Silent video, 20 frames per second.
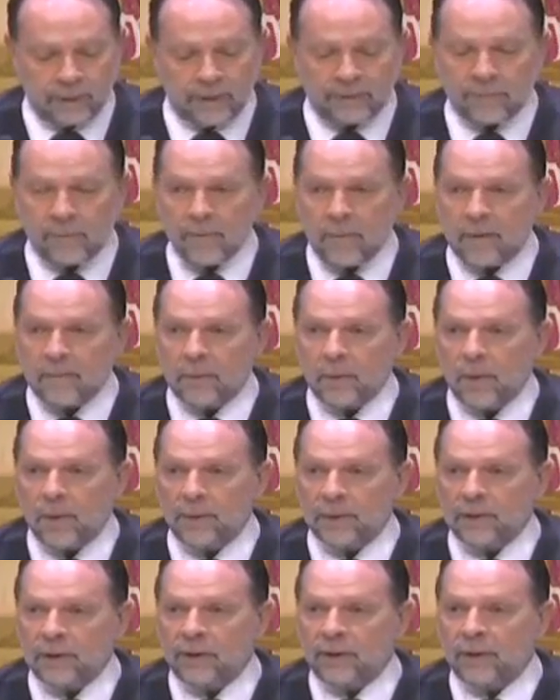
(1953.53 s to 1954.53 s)
And remember
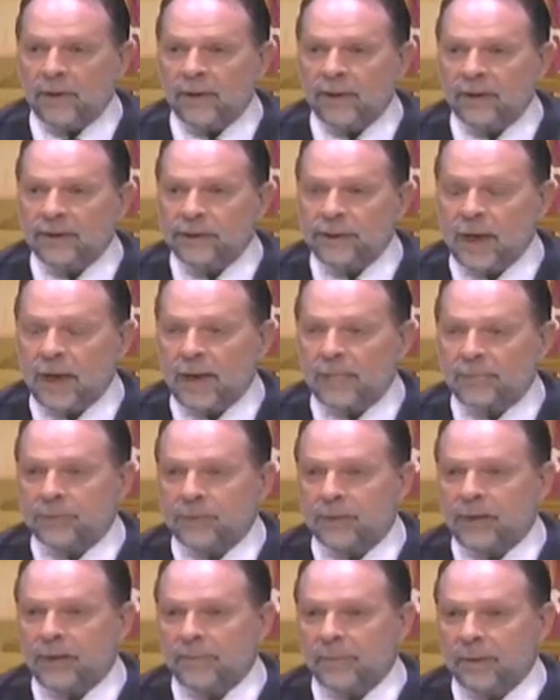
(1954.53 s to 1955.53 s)
what we learned in
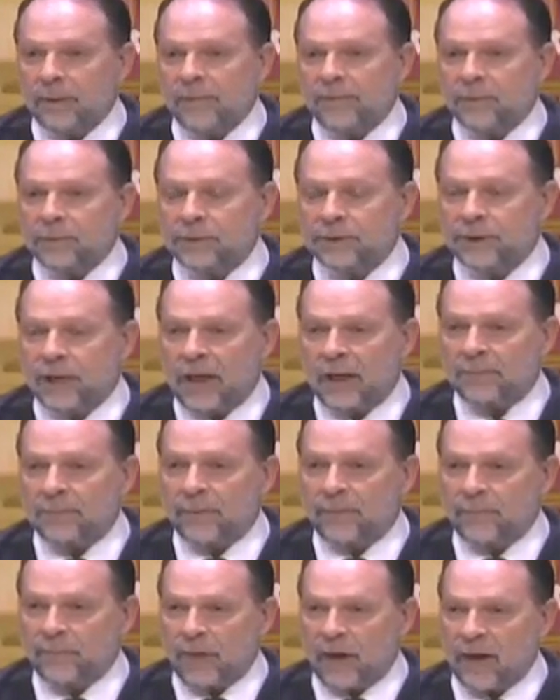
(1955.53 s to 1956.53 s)
I believe it was
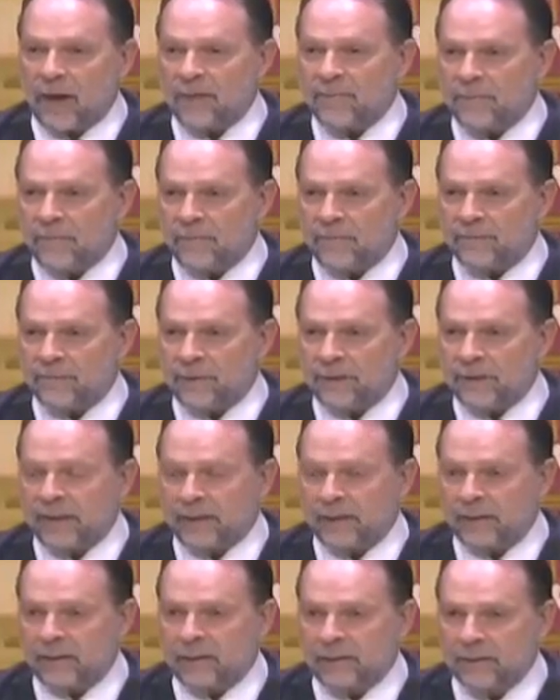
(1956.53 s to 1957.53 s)
chapter 5 of
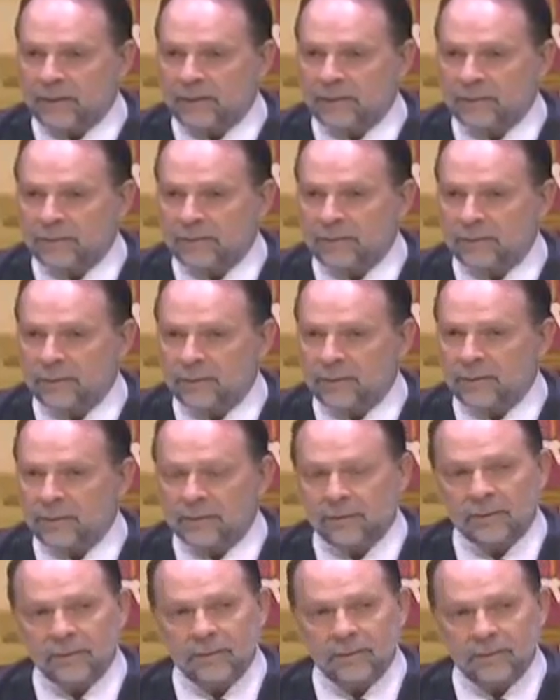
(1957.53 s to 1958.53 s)
it
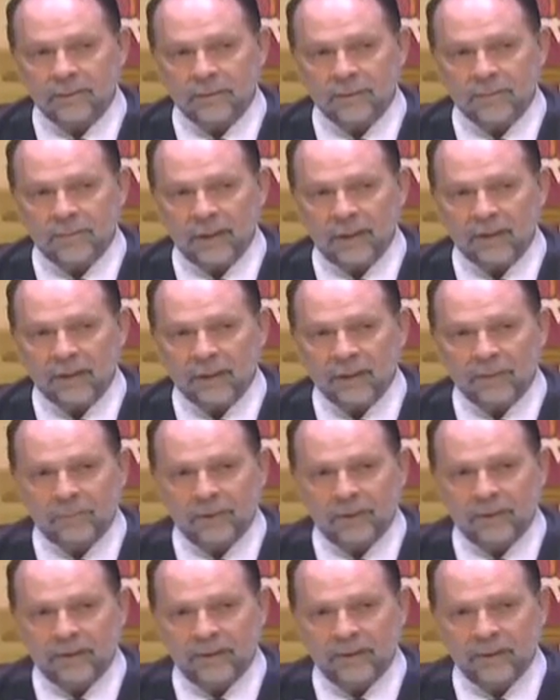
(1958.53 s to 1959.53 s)
might not
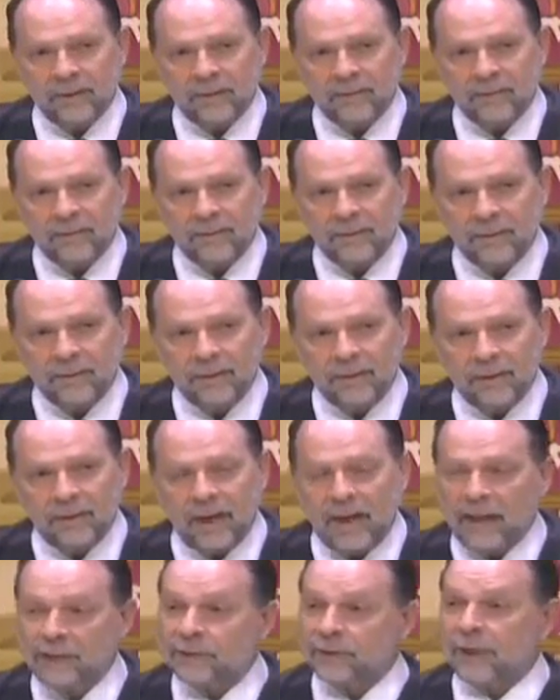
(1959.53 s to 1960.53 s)
have been.
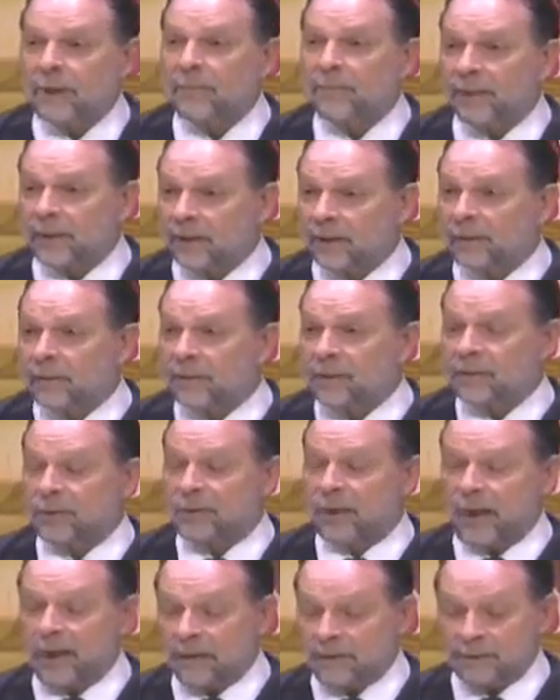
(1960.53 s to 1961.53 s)
Actually, I'm thinking
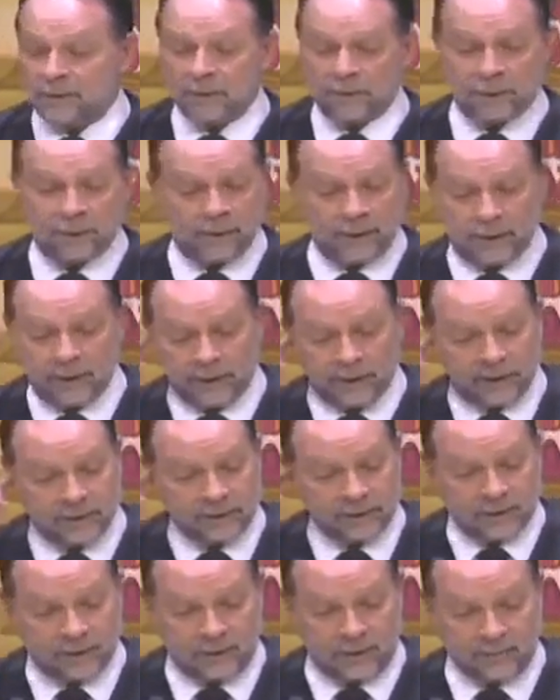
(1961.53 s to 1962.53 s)
of the high school unit
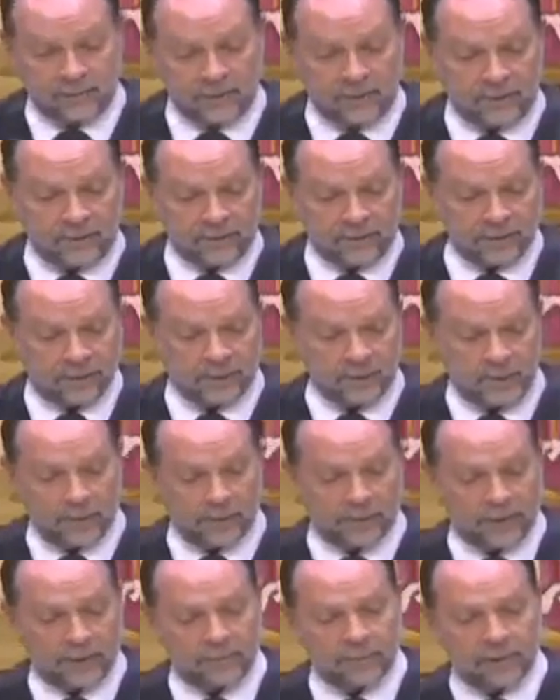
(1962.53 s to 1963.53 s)
now, so I'm not going to
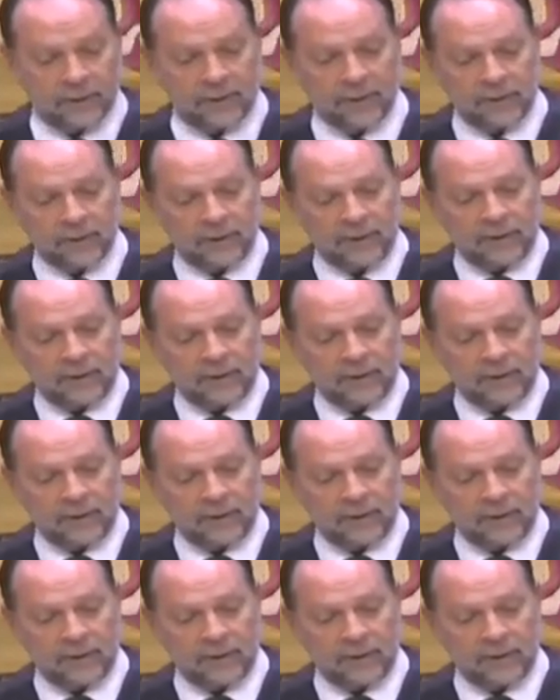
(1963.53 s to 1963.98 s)
go there, but